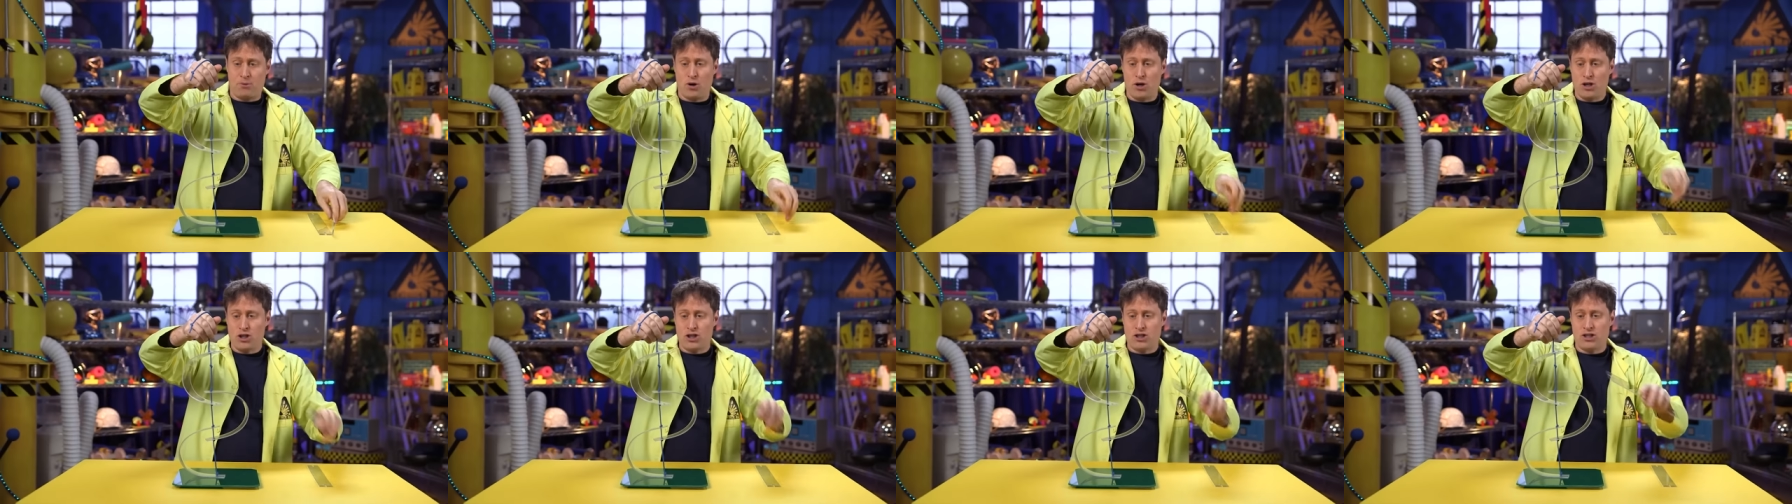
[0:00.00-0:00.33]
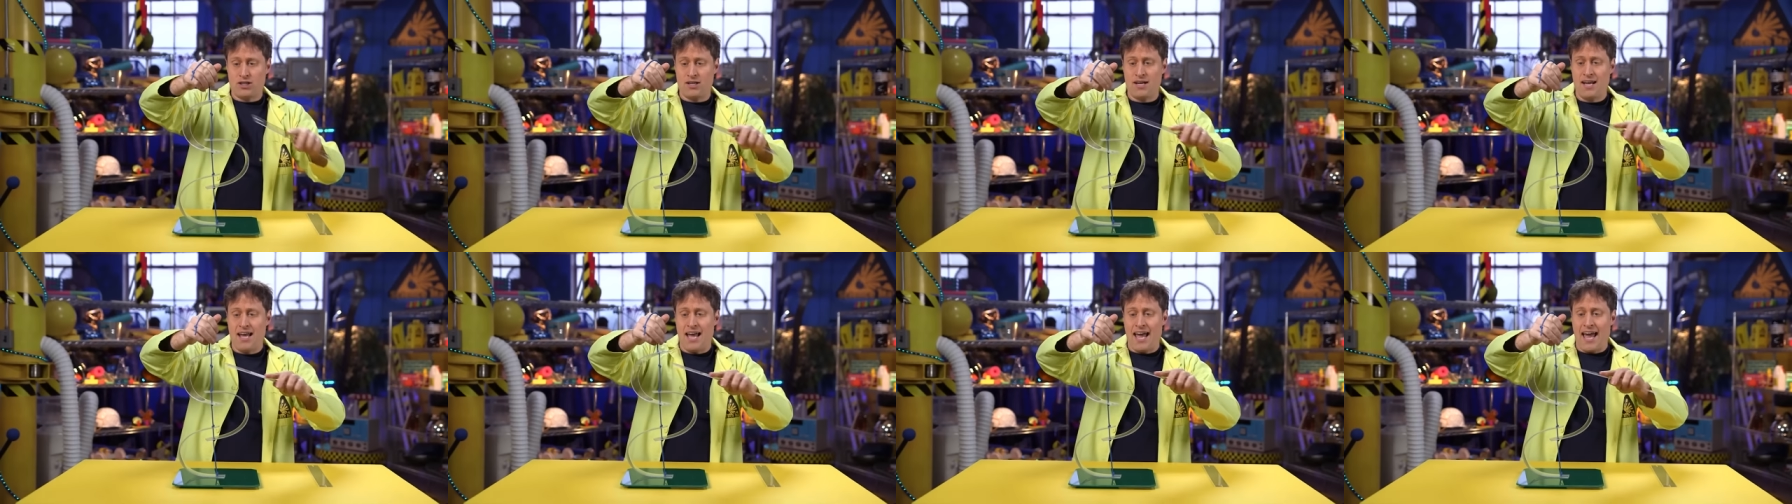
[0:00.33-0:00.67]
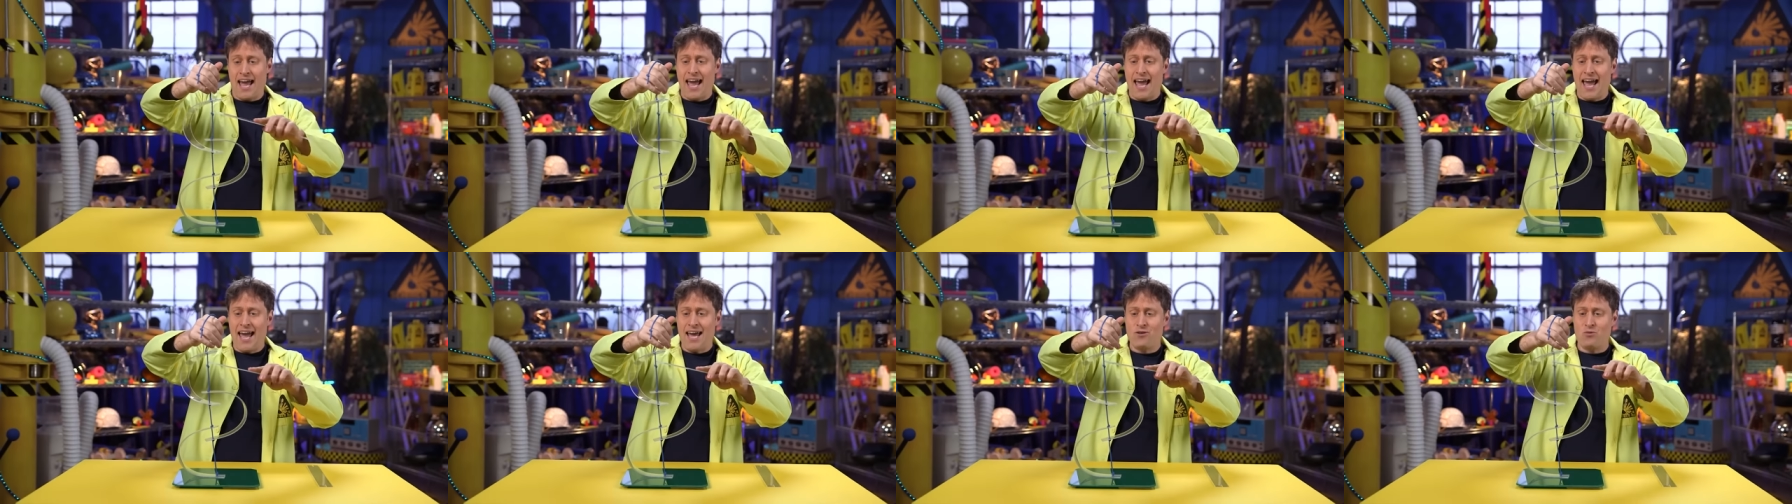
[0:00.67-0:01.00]
pushed,
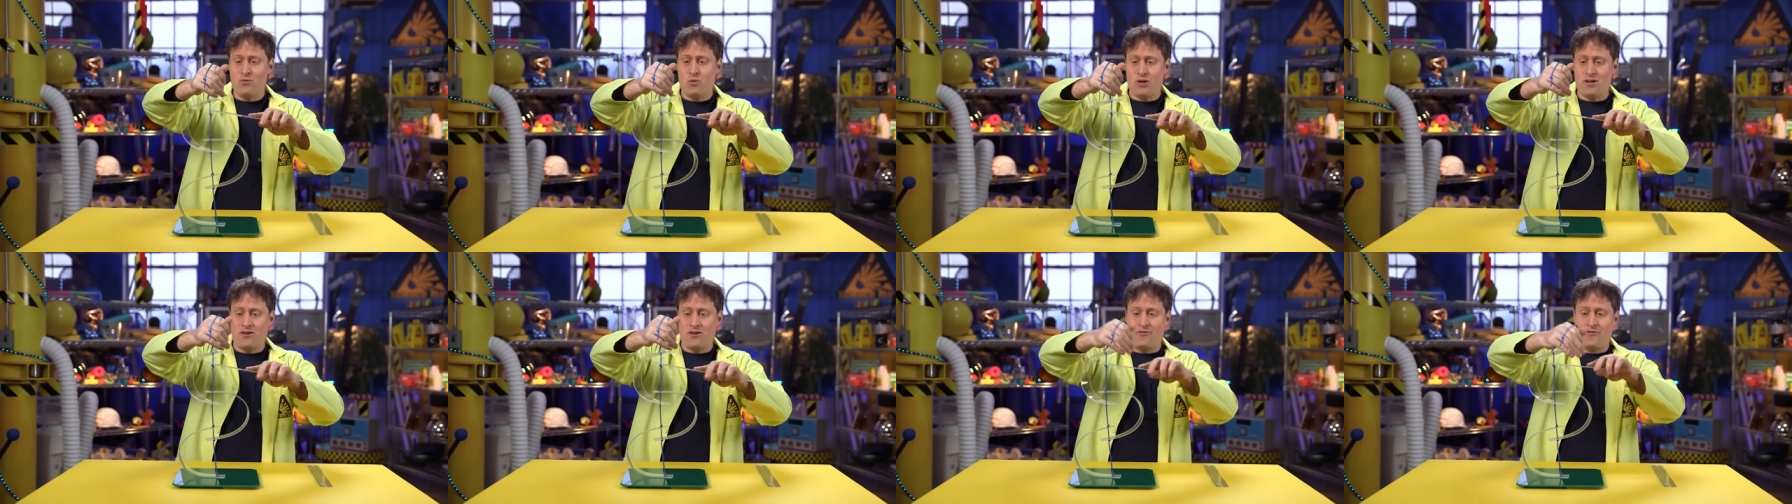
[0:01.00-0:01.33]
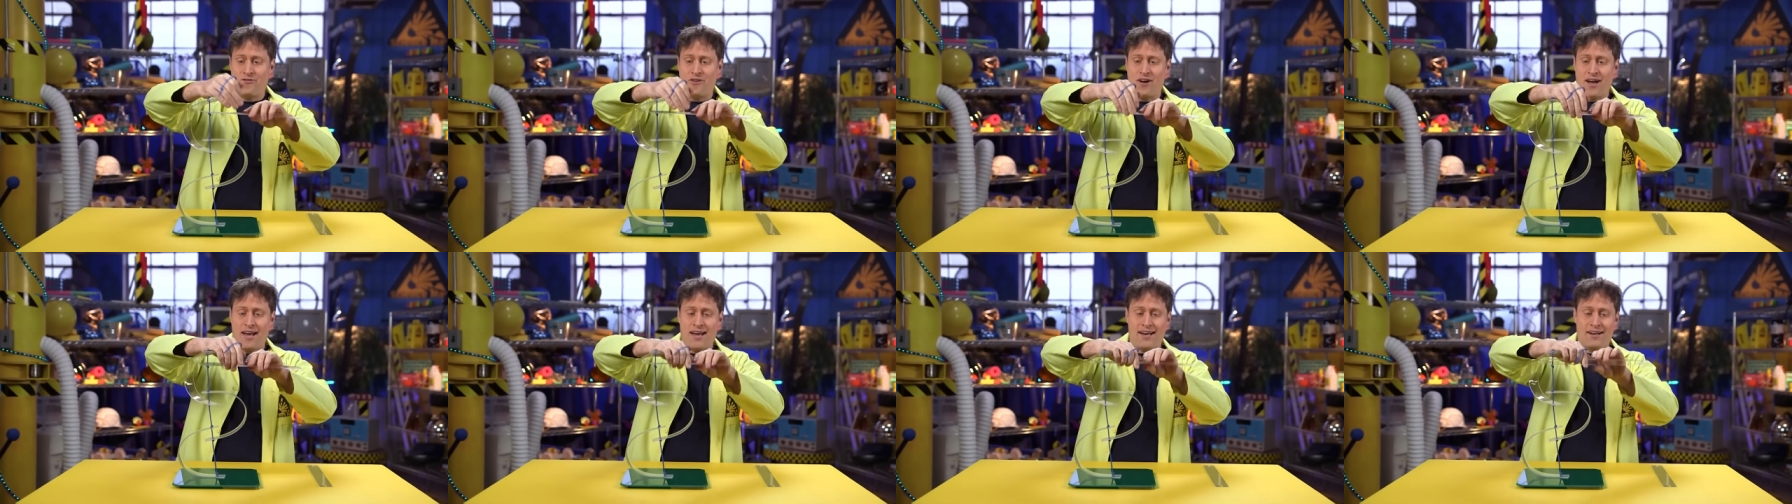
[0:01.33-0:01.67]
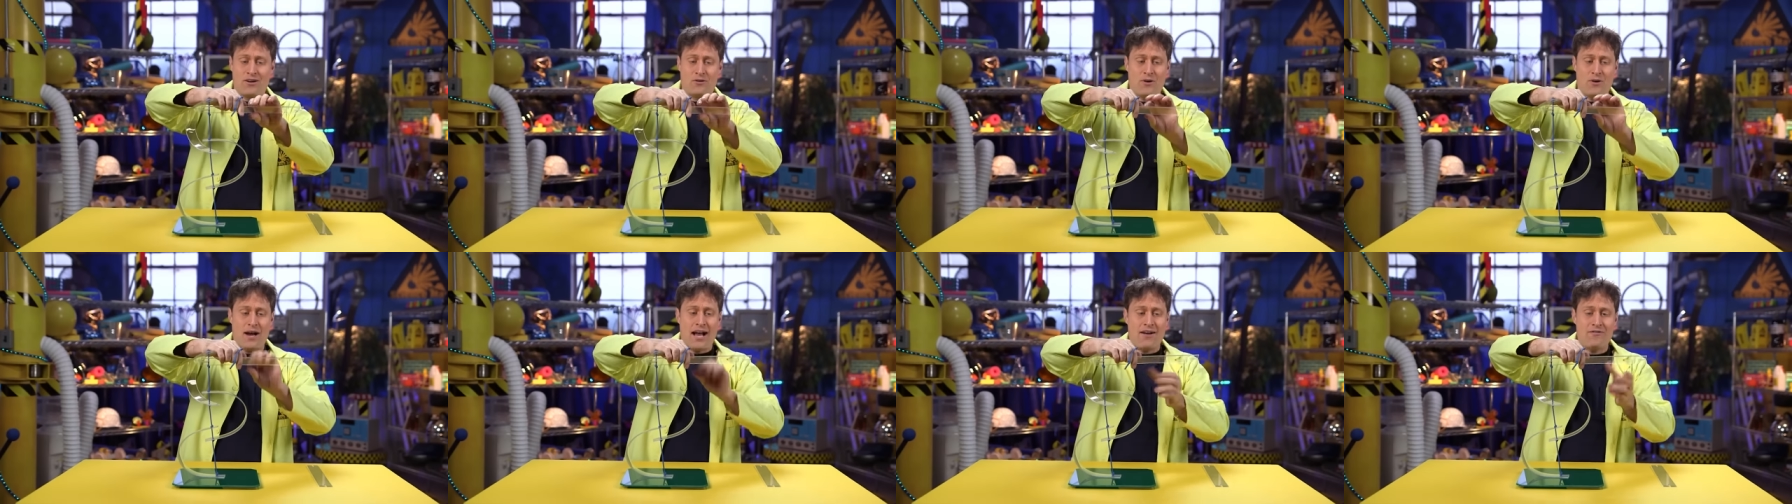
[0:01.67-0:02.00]
and we're defying
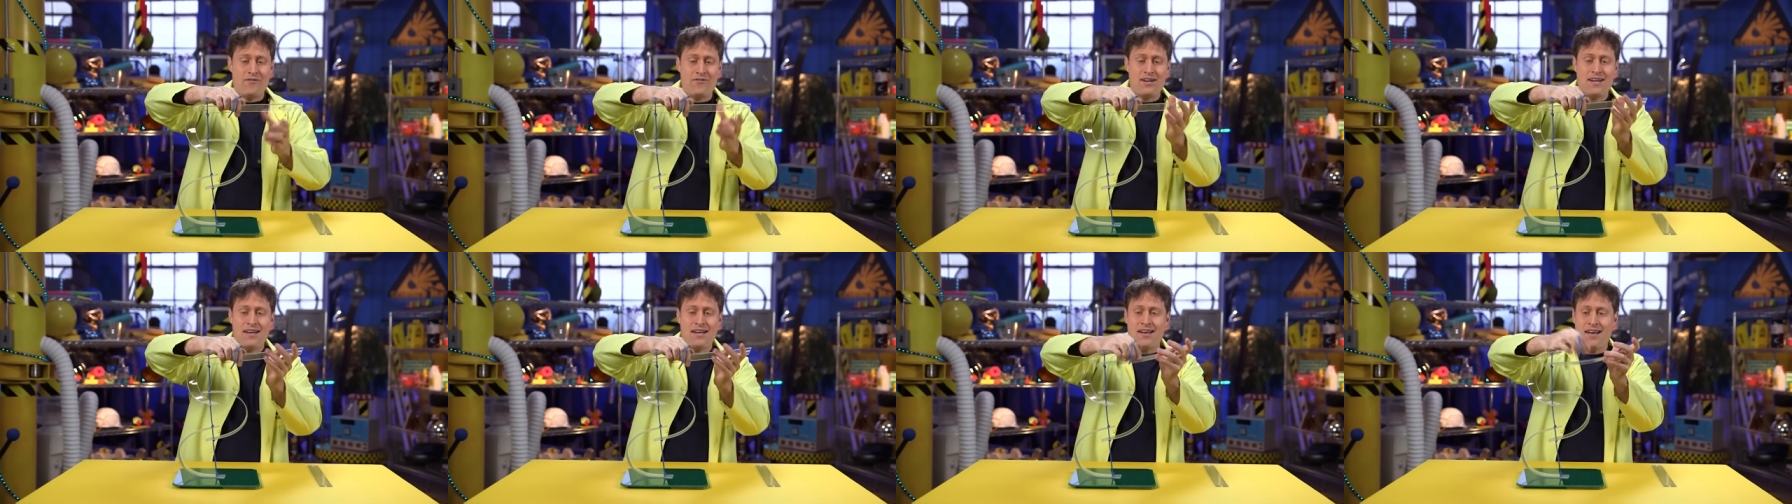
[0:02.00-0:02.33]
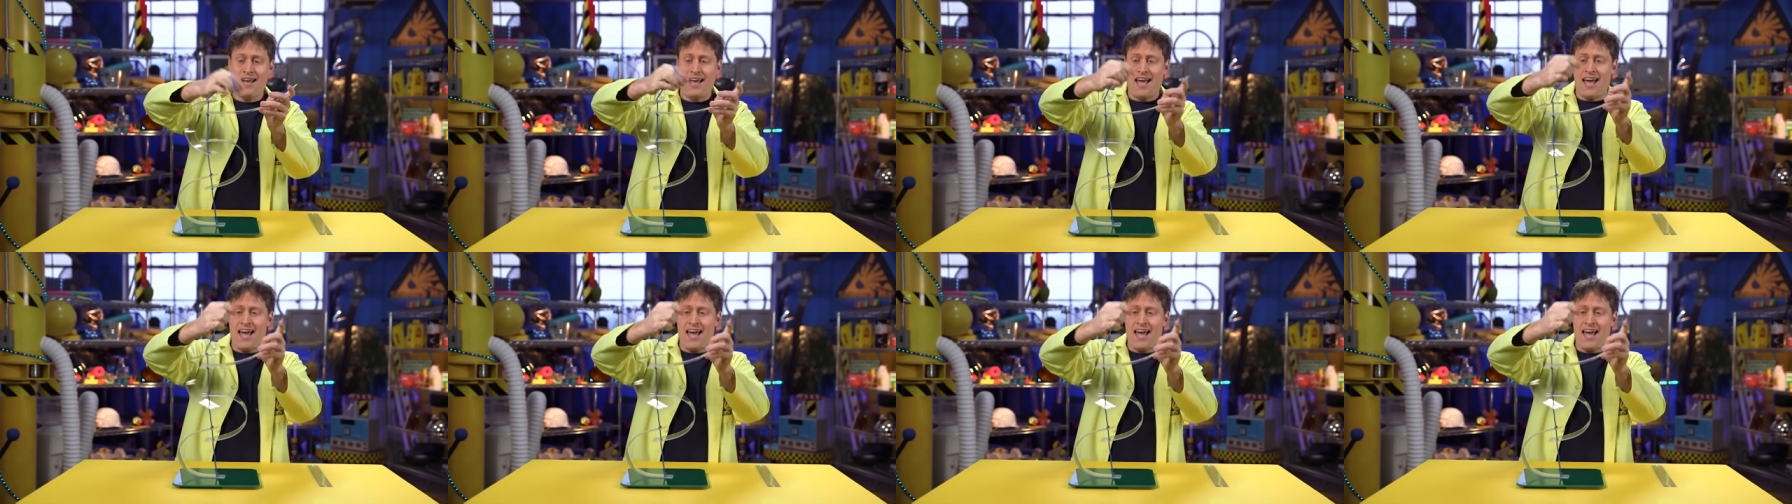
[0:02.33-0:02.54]
gravity,